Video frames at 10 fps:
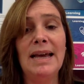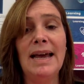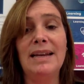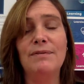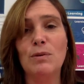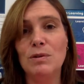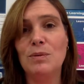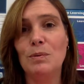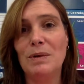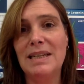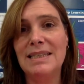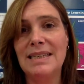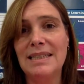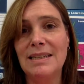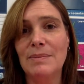And of course we'll need a
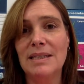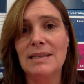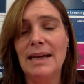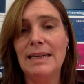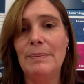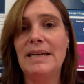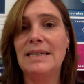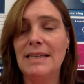system that's slightly better